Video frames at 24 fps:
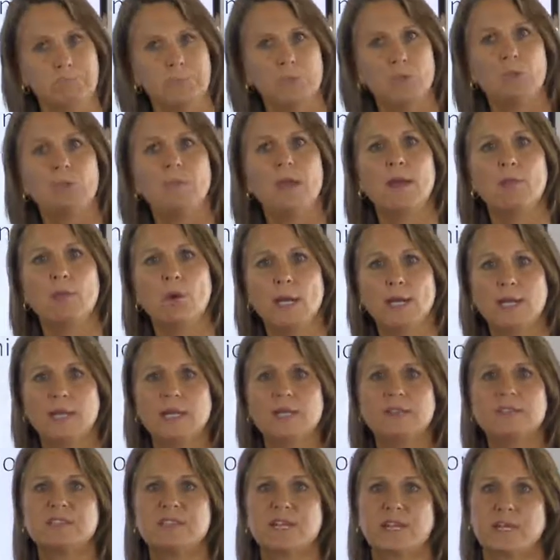you may want to
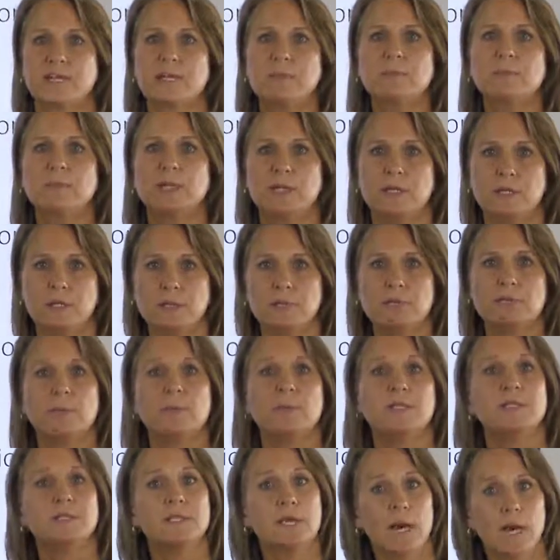get a second opinion from
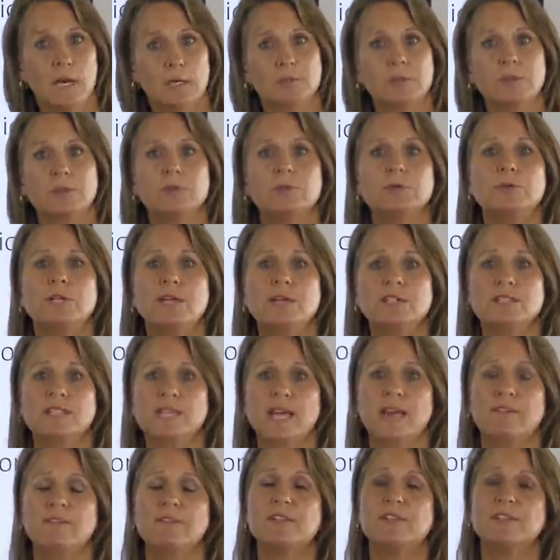a doctor who does
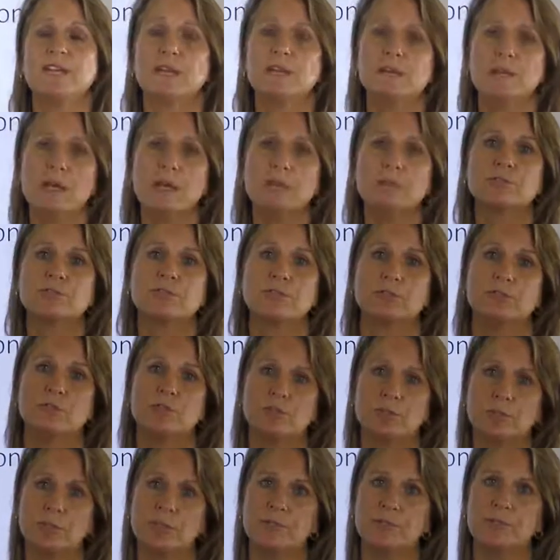have the technology in
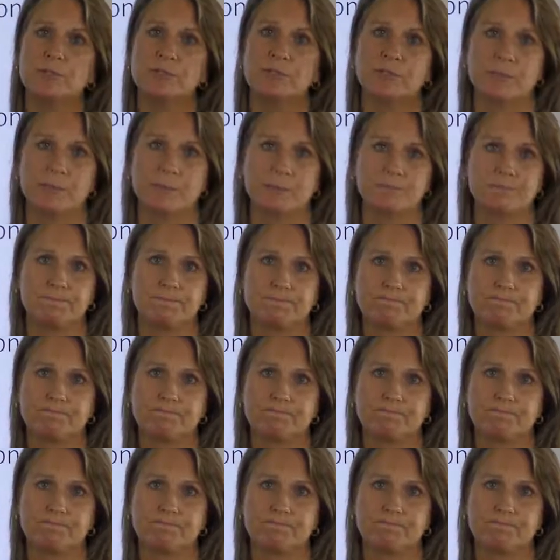which you're interested.